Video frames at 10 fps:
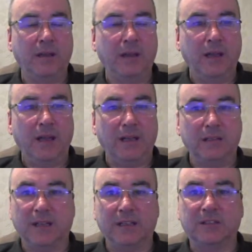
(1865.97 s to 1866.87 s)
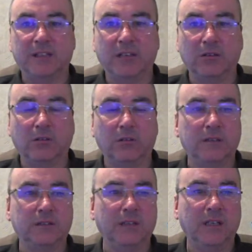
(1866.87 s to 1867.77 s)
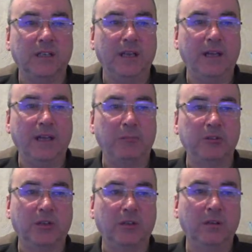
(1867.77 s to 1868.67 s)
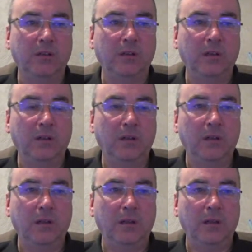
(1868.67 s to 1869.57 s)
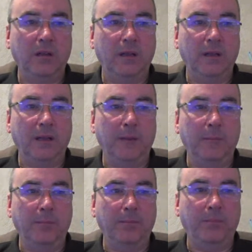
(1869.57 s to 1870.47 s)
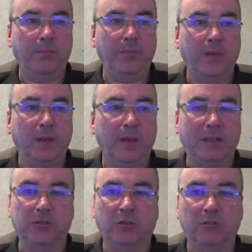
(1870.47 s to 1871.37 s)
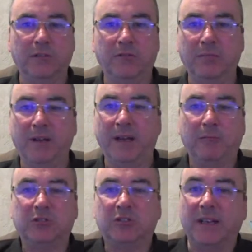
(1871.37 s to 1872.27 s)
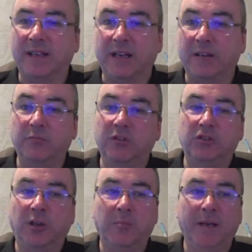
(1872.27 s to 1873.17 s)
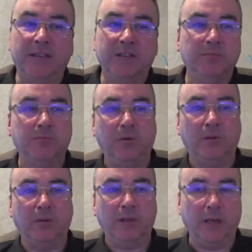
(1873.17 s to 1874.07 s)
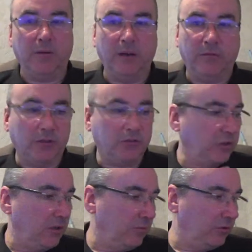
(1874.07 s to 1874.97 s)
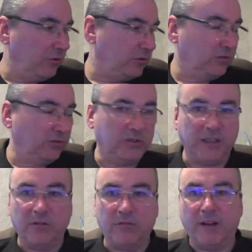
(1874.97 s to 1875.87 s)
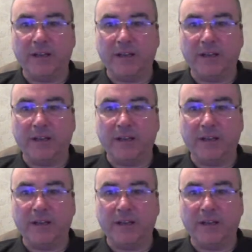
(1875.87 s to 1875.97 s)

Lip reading: I'll take a look at Amazon. I might order it from there. I was trying to get it from the shop, mate, but I've got so much silk ray